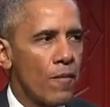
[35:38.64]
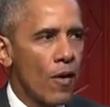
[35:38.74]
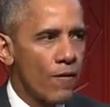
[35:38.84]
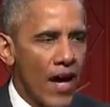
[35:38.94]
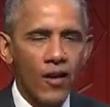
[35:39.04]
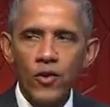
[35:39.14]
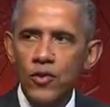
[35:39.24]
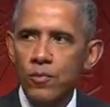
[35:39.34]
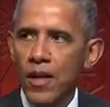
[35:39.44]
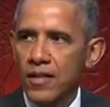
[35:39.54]
Our
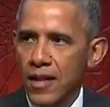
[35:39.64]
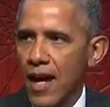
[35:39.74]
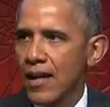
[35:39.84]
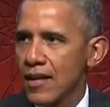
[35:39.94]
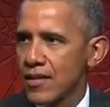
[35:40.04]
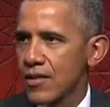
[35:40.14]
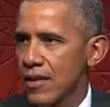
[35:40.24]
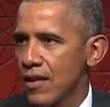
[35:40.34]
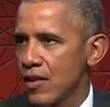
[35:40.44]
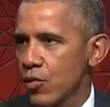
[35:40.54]
values must guide us
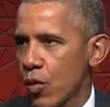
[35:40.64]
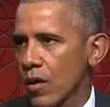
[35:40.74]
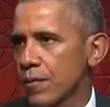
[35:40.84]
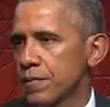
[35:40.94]
in this work.